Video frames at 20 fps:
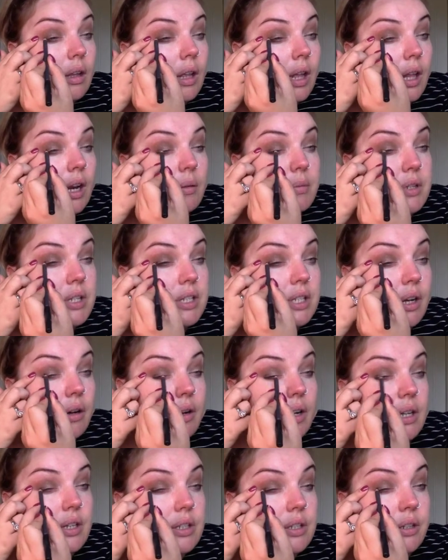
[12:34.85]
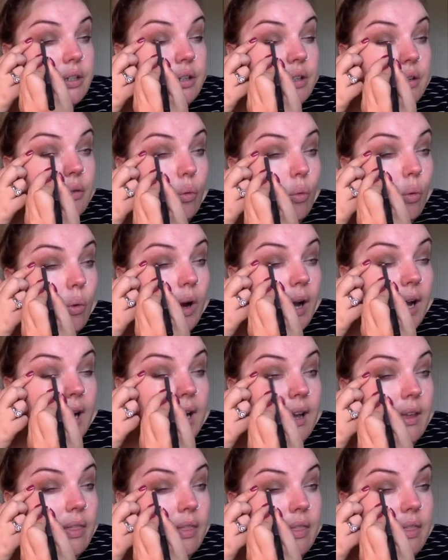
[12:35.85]
And I'm just going to
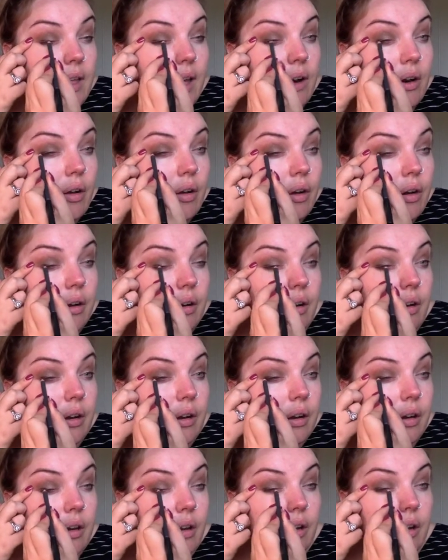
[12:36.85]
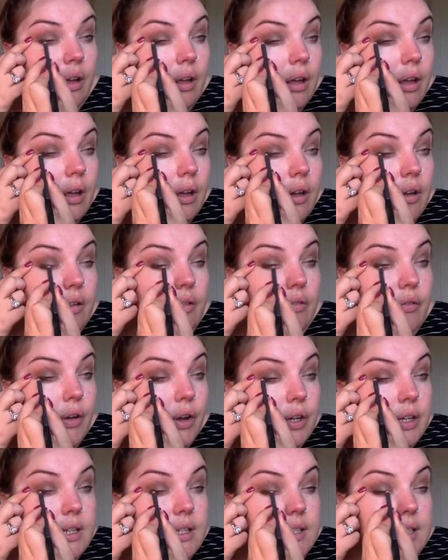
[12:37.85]
whack that on,
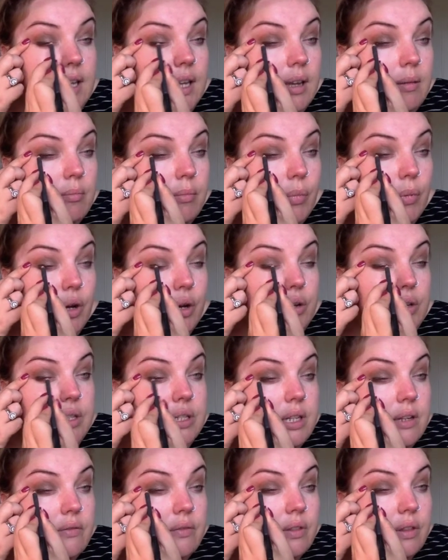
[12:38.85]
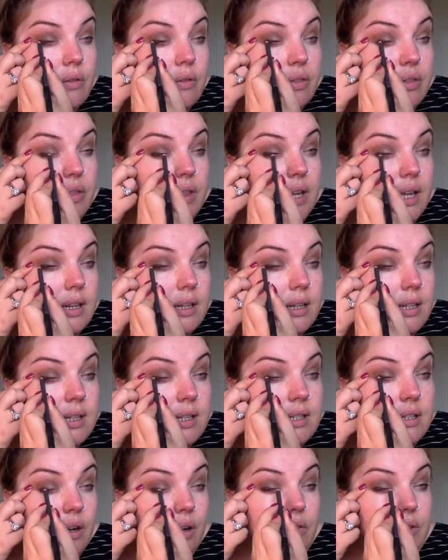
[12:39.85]
focusing most of the
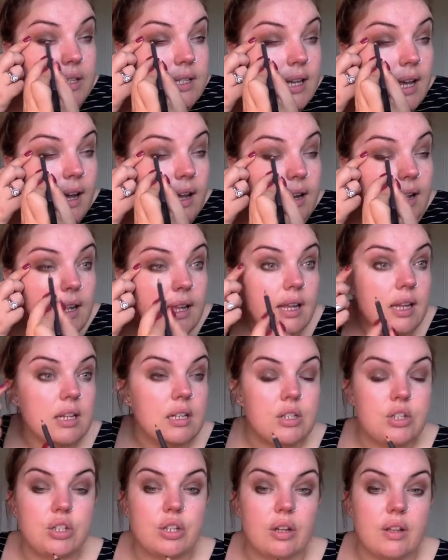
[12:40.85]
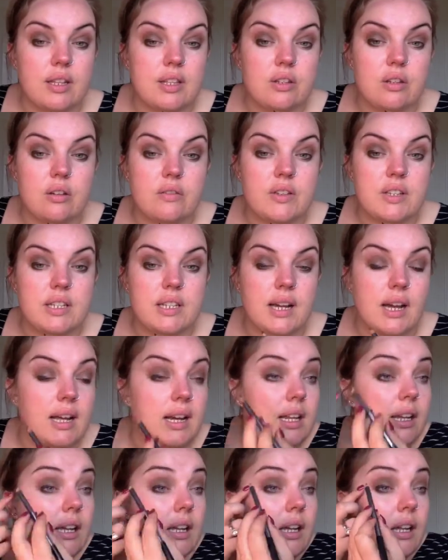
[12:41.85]
thickness on this outer edge, so that's sort of
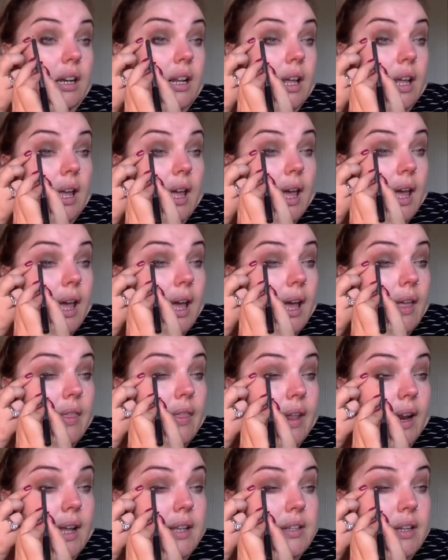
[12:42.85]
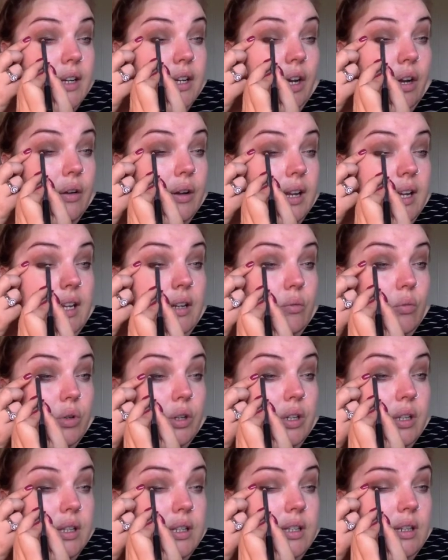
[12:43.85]
starting it. And then as I go
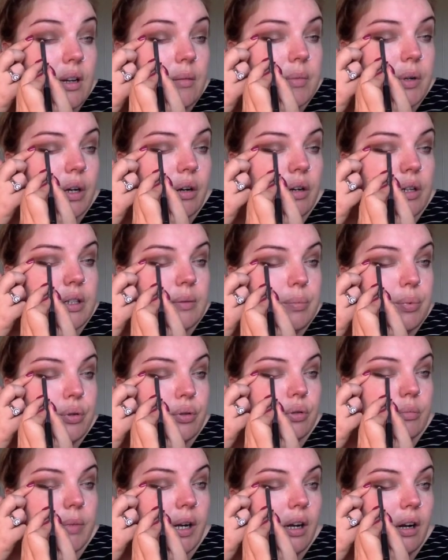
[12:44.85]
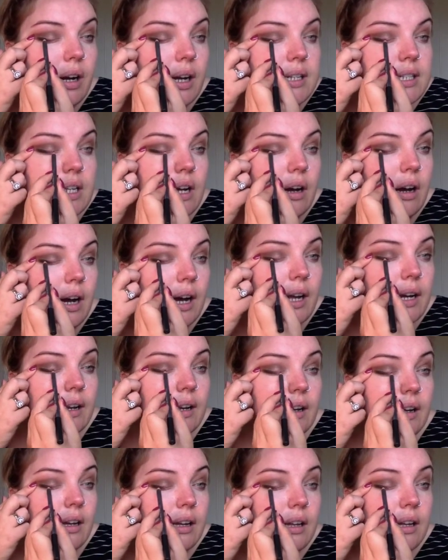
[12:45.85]
inwards, I'm going to pull my eye
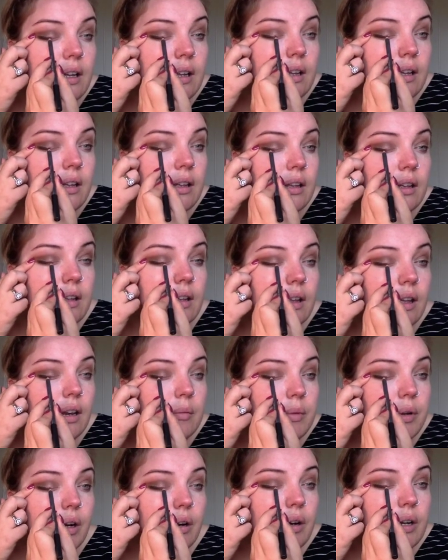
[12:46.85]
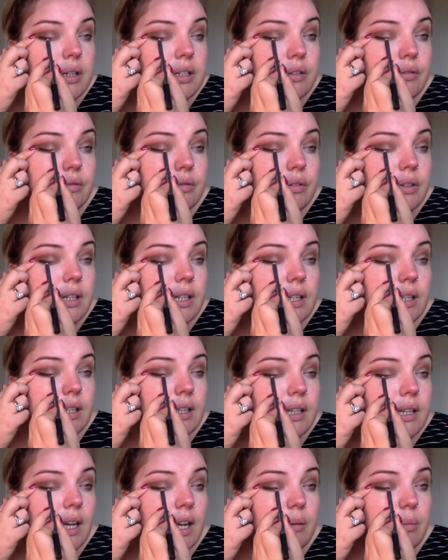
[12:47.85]
tighter, and I'm going to
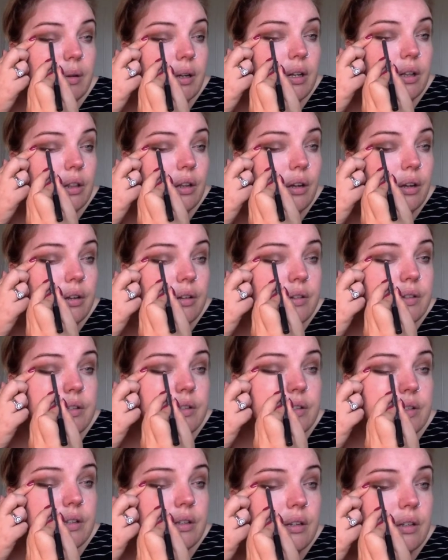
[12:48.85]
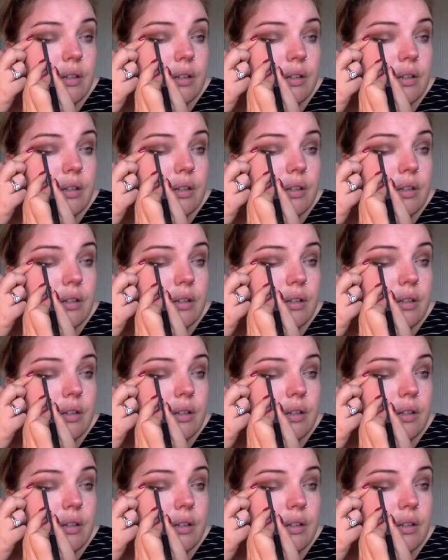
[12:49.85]
really keep it close.